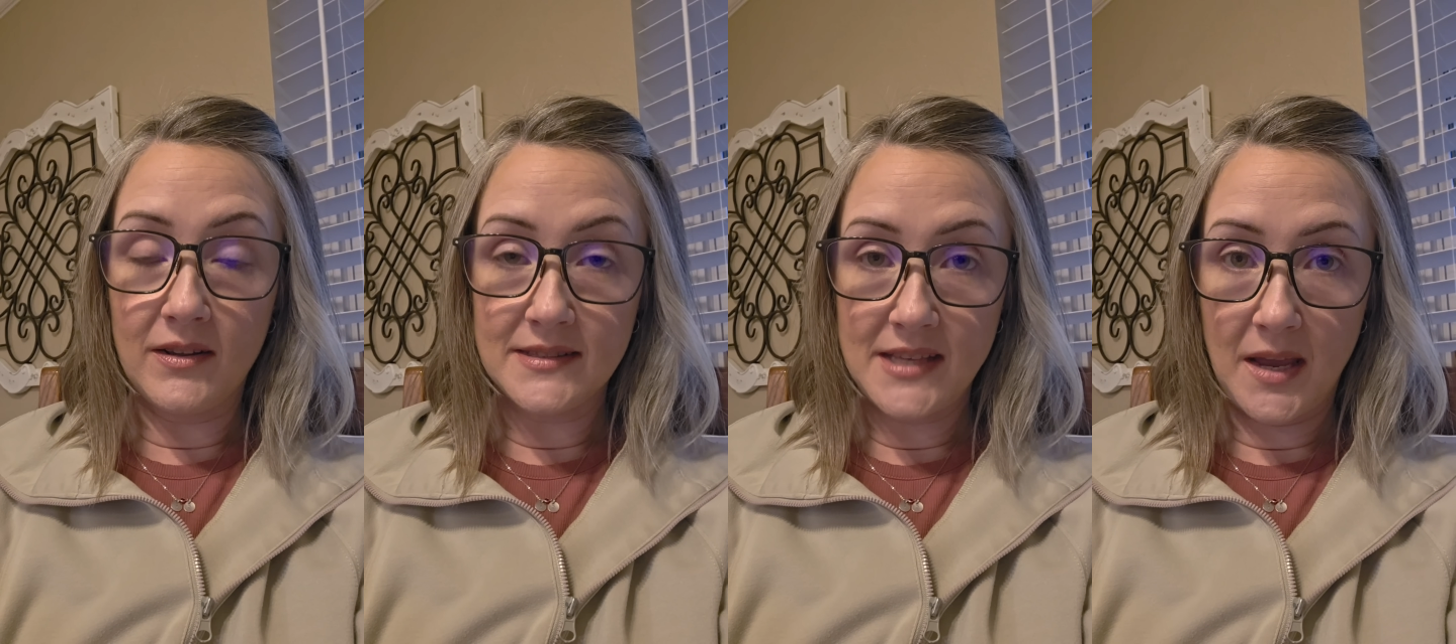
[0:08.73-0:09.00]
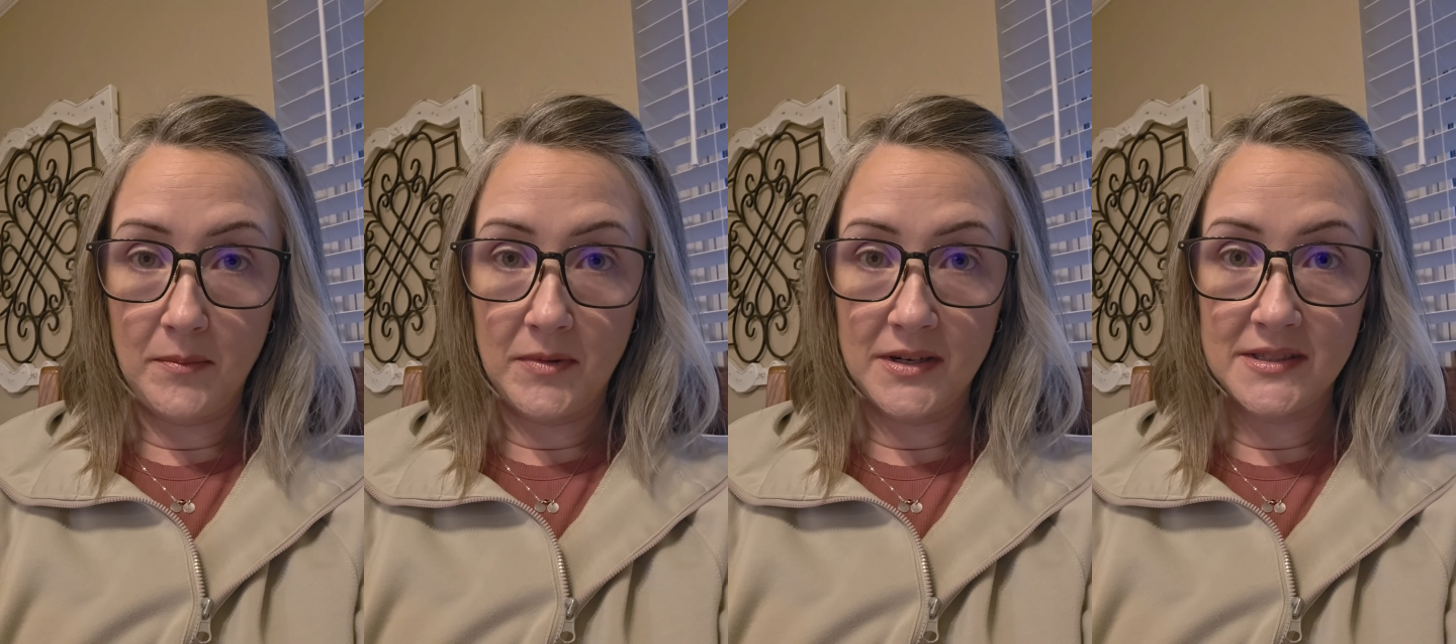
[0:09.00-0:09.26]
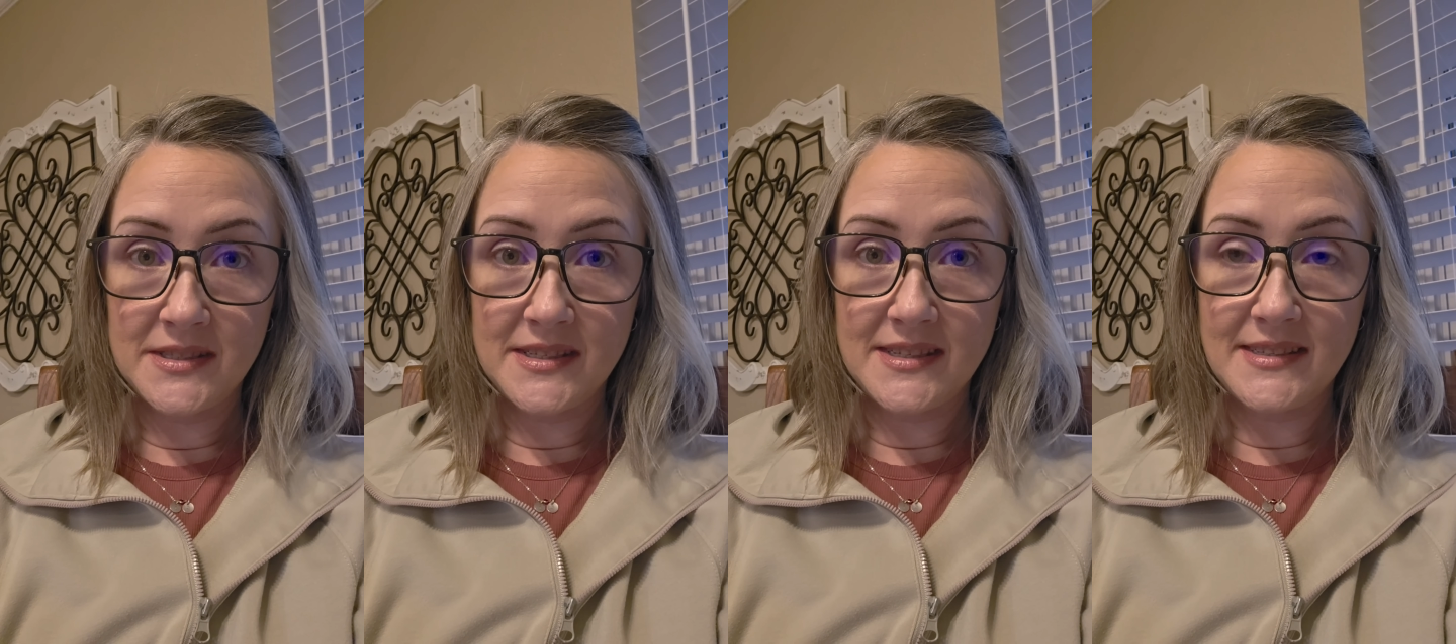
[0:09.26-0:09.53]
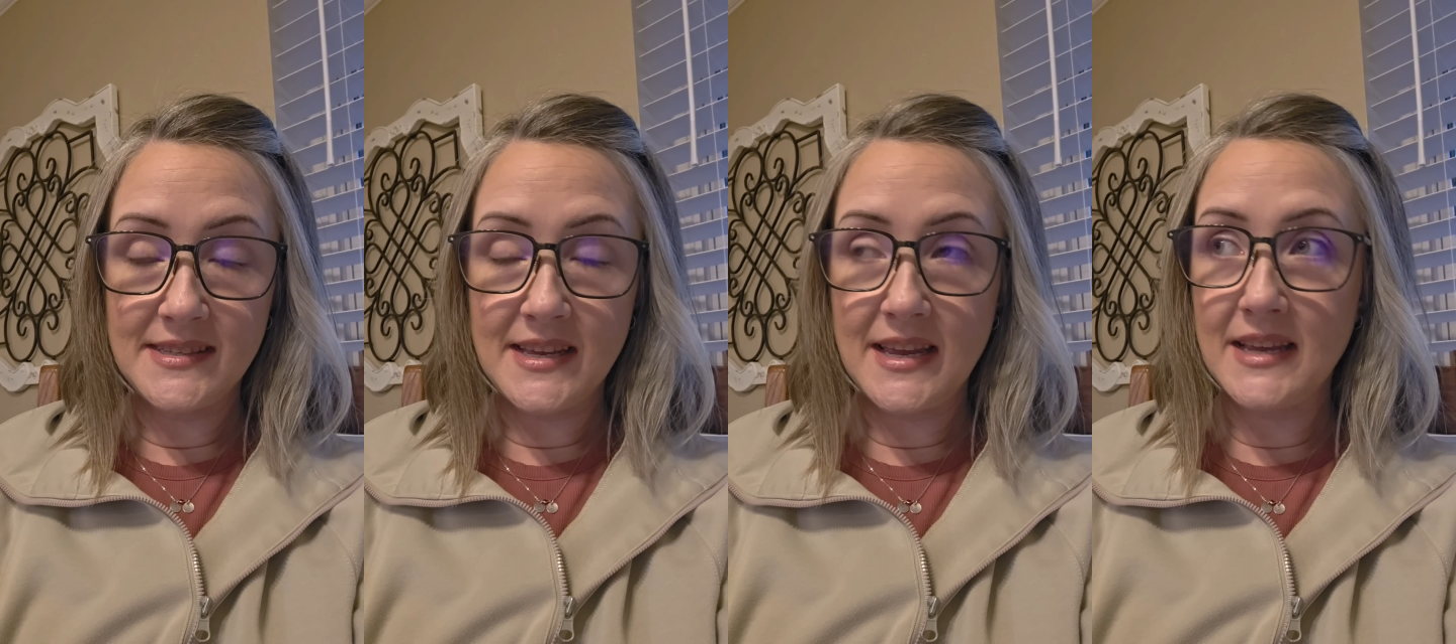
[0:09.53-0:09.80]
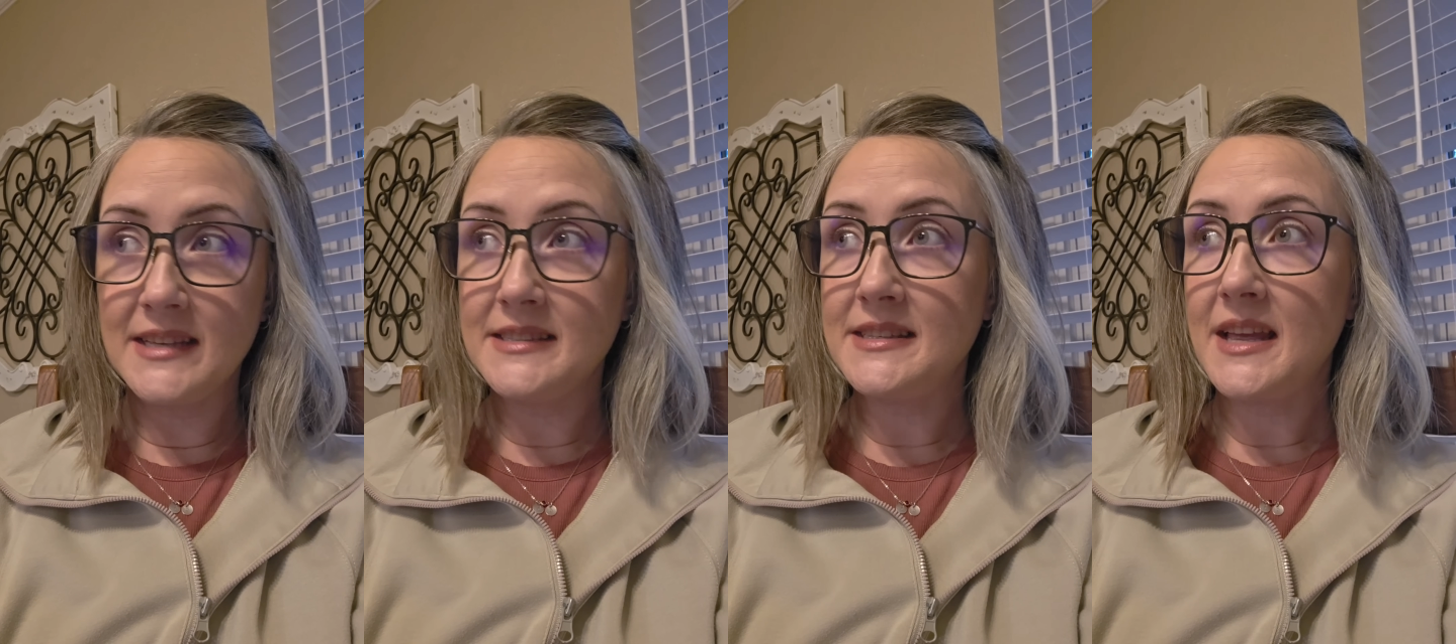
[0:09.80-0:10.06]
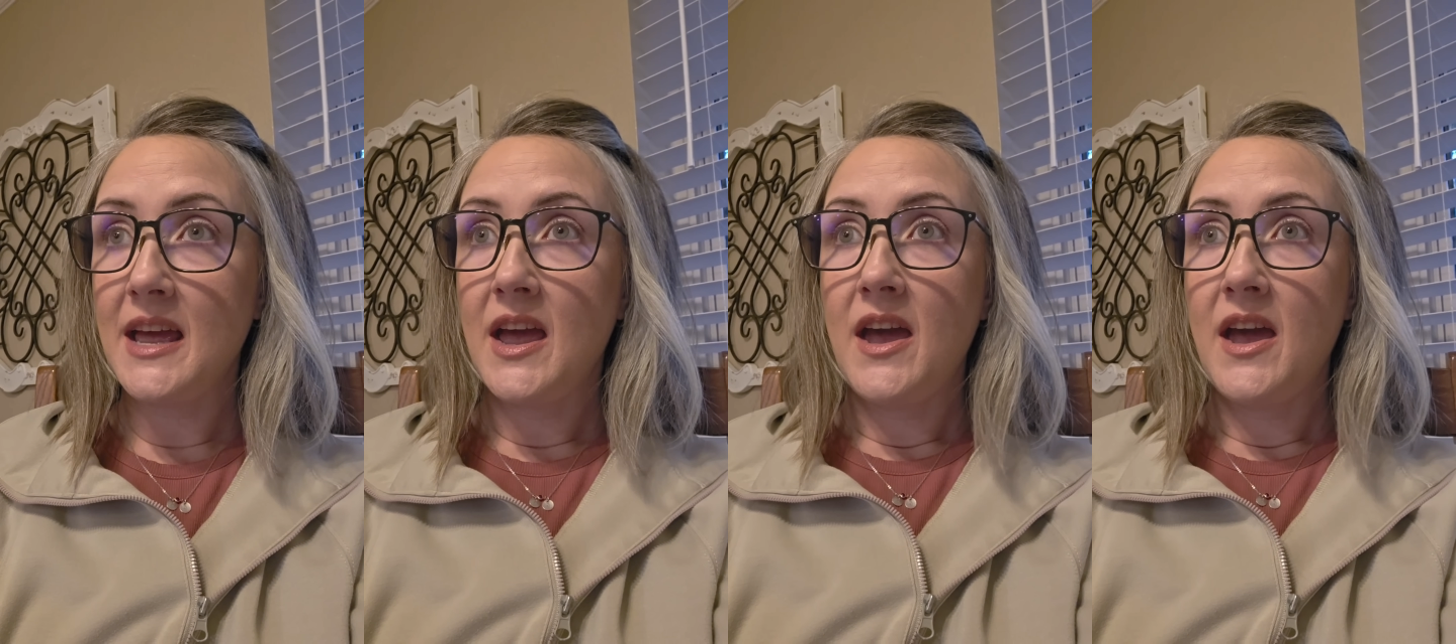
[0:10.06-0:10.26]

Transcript: Alzheimer's disease.